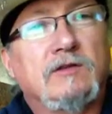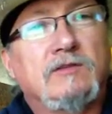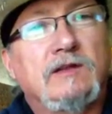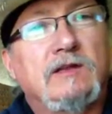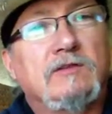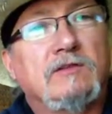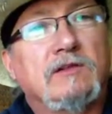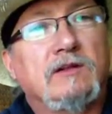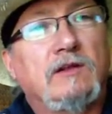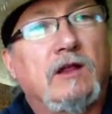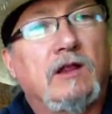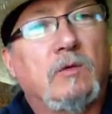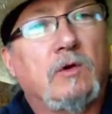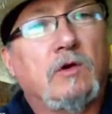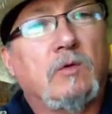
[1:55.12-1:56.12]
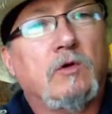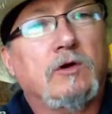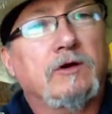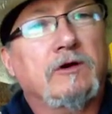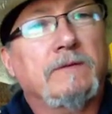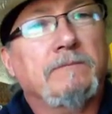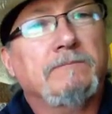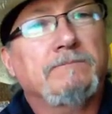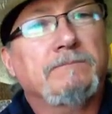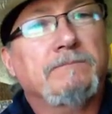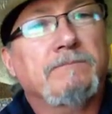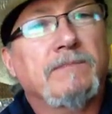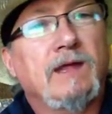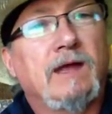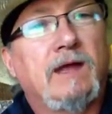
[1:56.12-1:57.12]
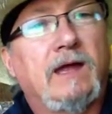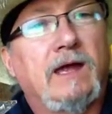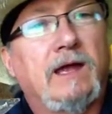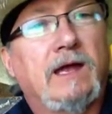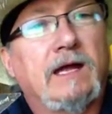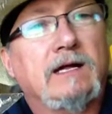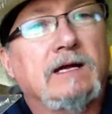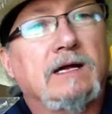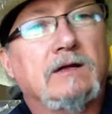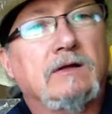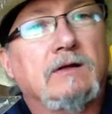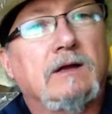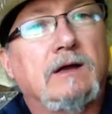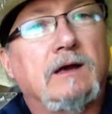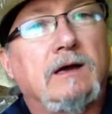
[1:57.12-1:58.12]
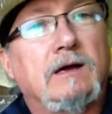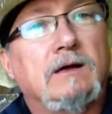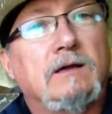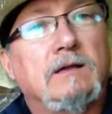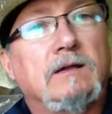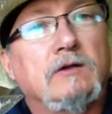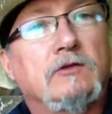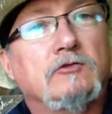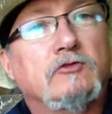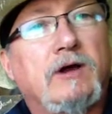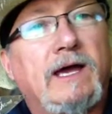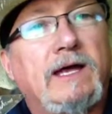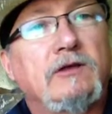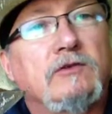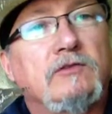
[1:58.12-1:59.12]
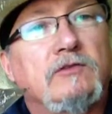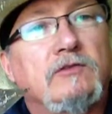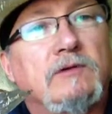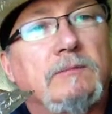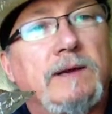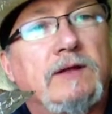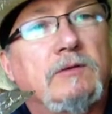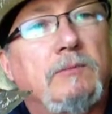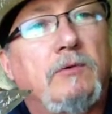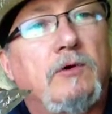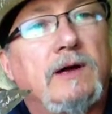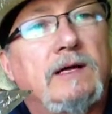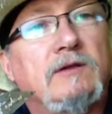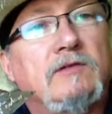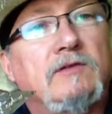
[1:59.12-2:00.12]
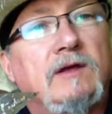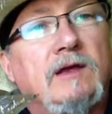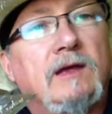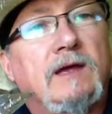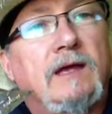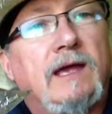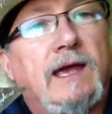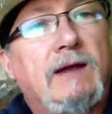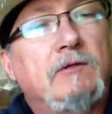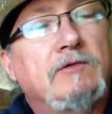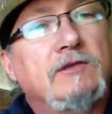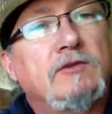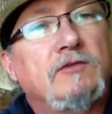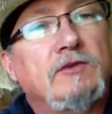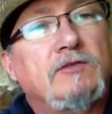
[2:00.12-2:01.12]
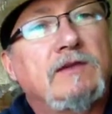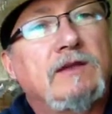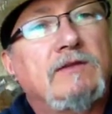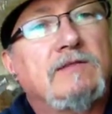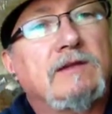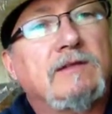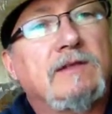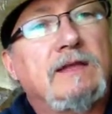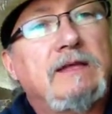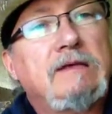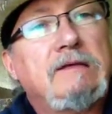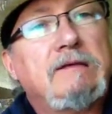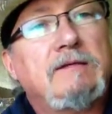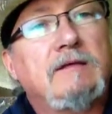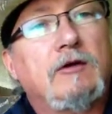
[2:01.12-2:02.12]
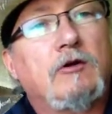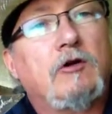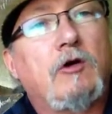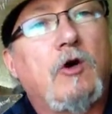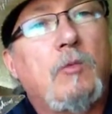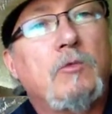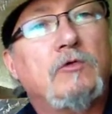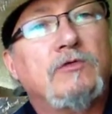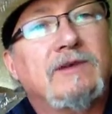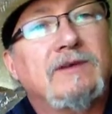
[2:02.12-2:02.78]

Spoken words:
can see this is a Delaware quarter, and I cut little triangles to make the points. And what's interesting is that these are almost